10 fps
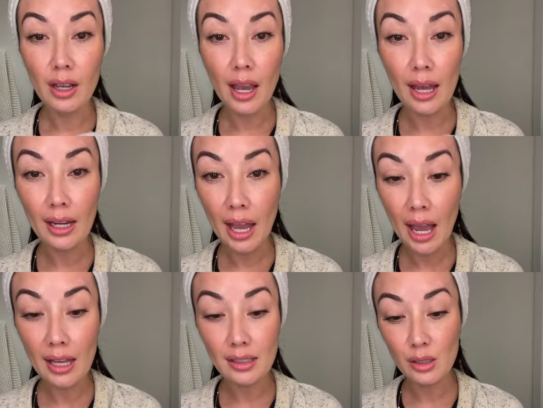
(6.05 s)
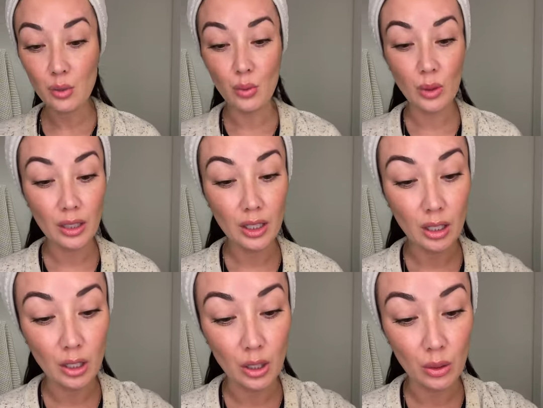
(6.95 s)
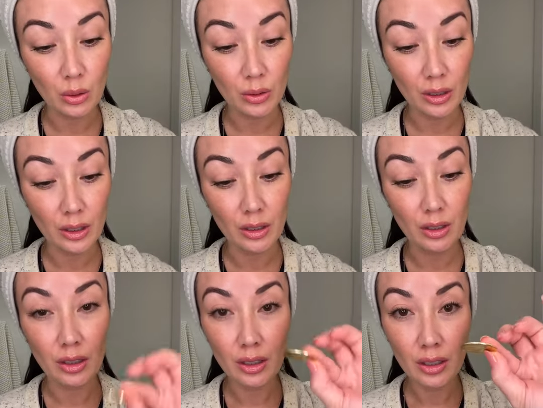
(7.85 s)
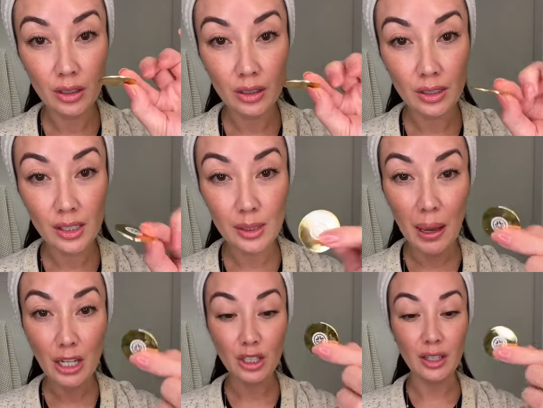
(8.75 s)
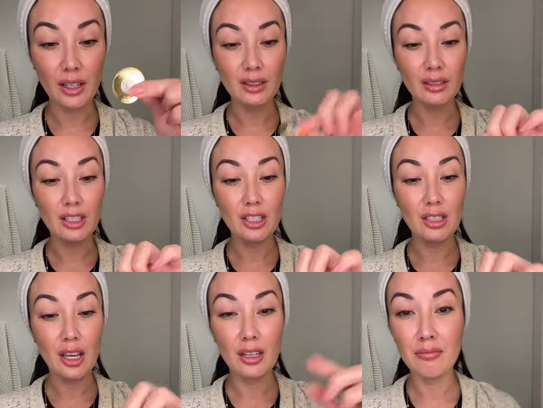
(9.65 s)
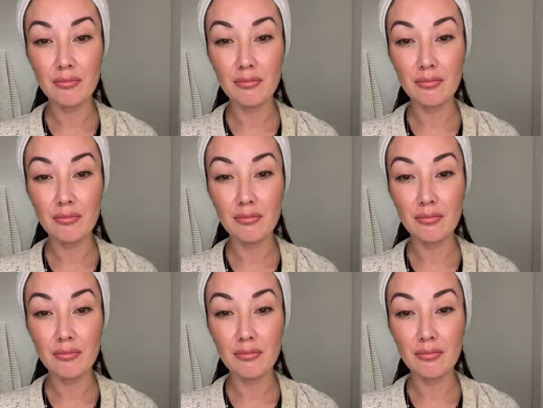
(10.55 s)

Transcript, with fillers: And it has this really cute little spatula that's just like,